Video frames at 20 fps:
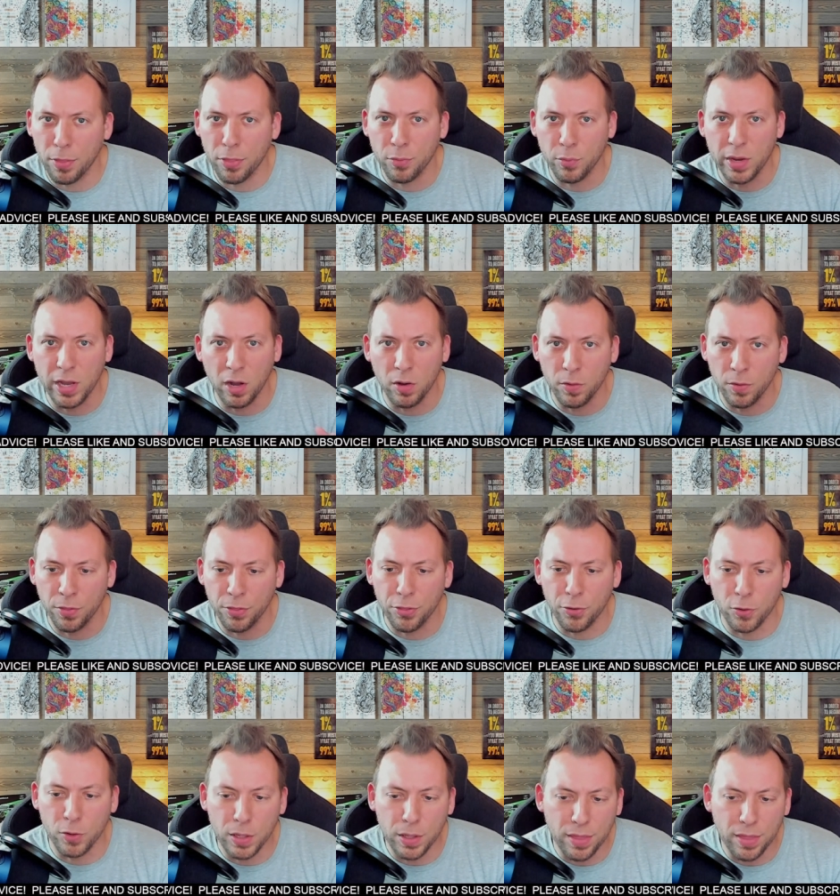
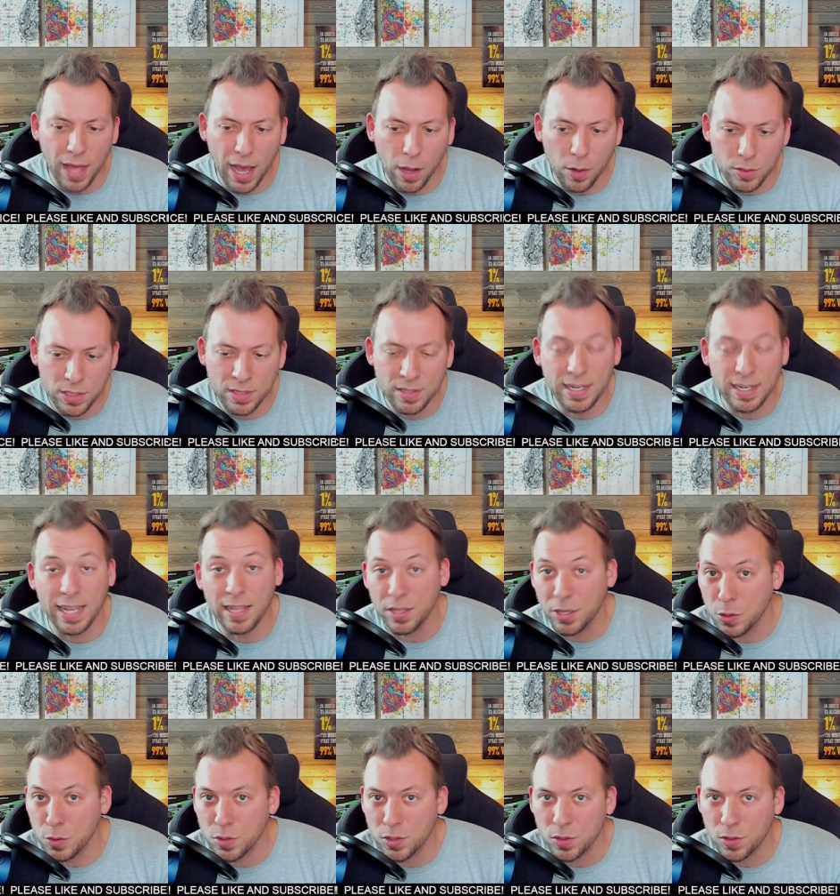330,000 daily
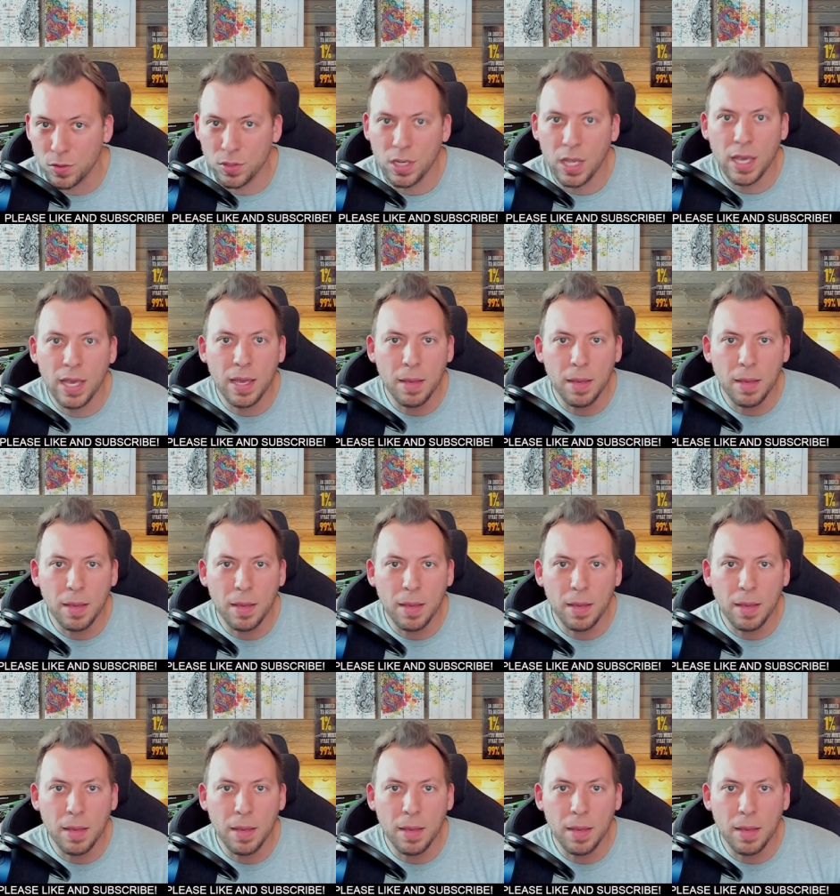users.